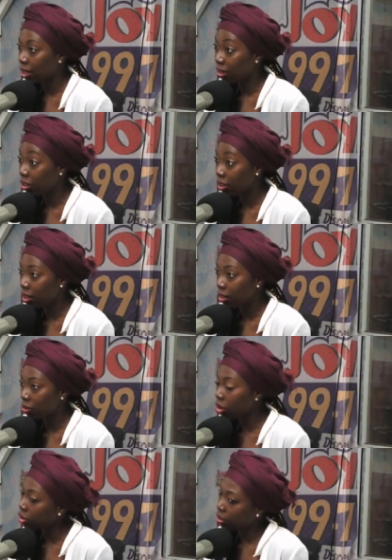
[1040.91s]
and learning
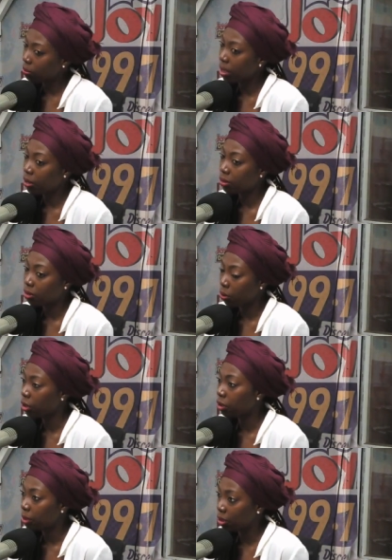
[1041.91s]
not just about the
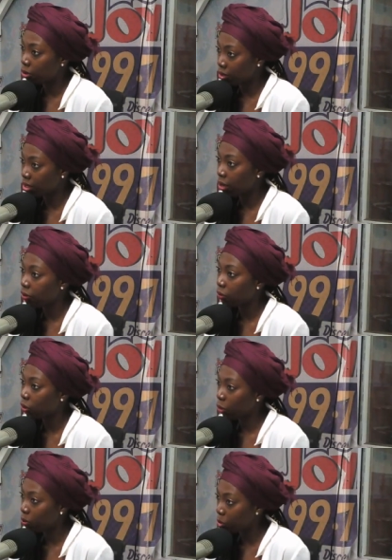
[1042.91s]
world, but yourself,
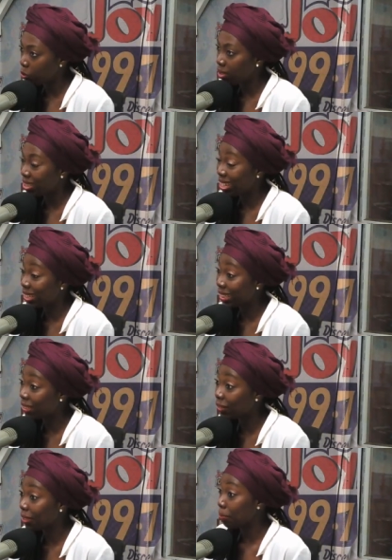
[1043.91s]
your community, and
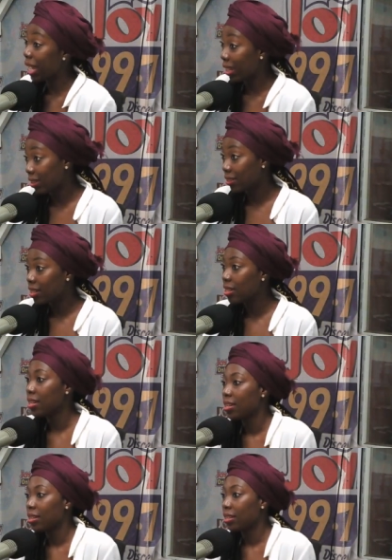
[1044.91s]
giving back mm.